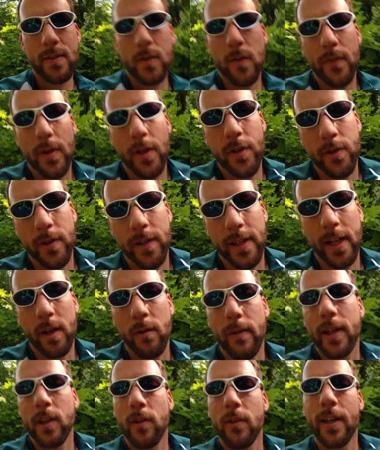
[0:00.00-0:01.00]
So if you enjoyed that
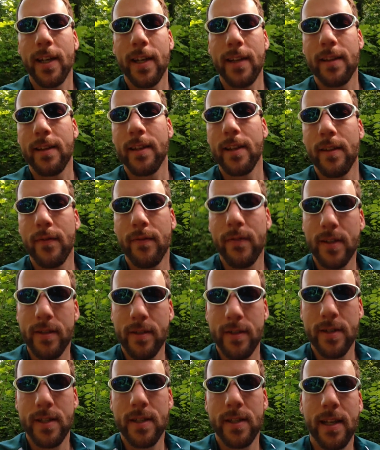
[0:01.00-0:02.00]
quick look at the
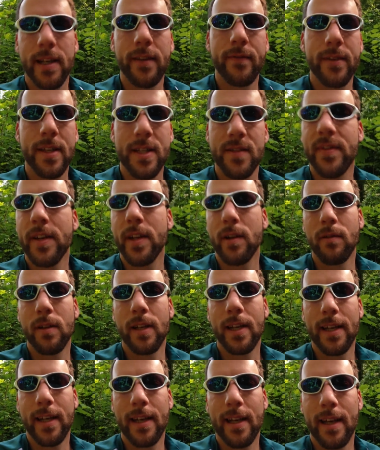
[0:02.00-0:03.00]
filters, give this video a
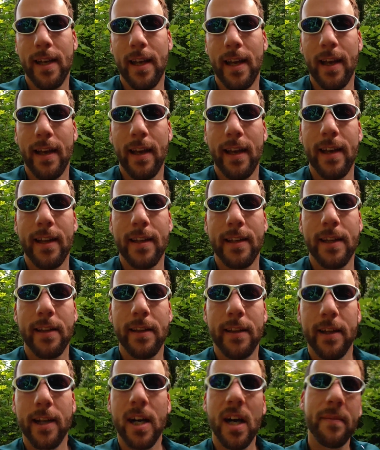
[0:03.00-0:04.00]
like, and
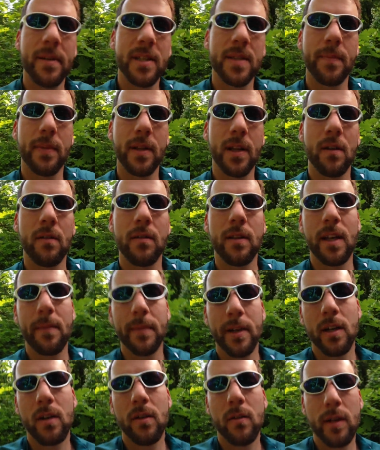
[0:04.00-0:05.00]
in the comments below let
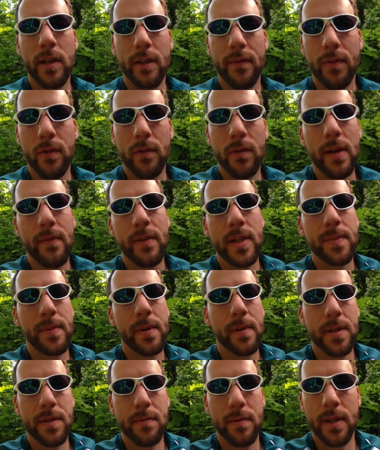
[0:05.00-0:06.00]
me know if you have
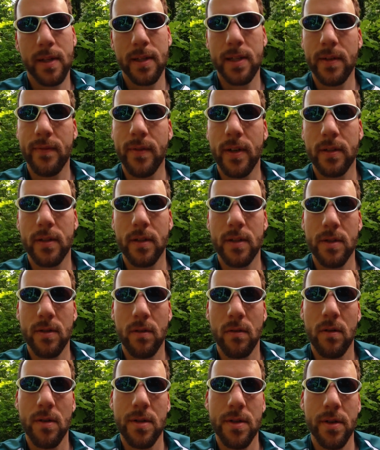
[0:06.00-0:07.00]
experience with ND filters
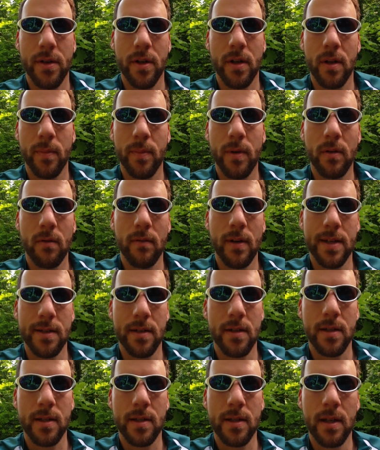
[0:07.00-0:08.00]
or circular
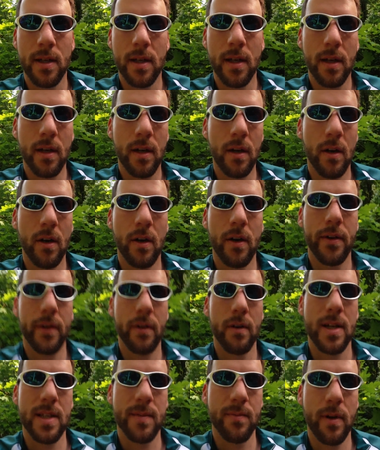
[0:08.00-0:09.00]
polarizers, on
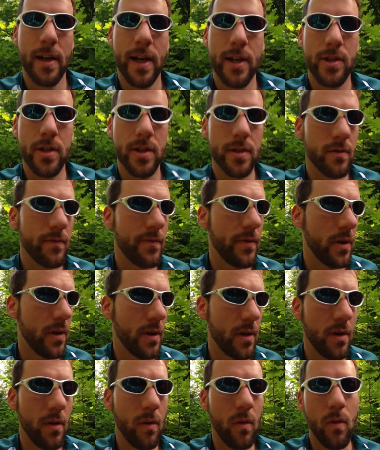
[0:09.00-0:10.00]
your Osmo Action so
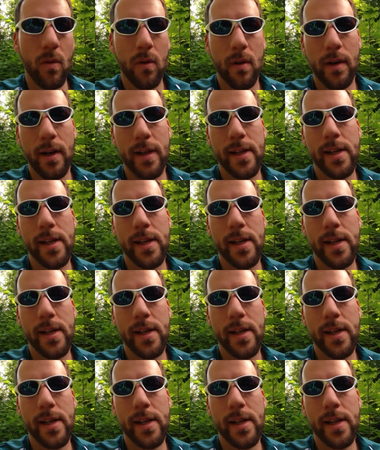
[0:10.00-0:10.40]
far, or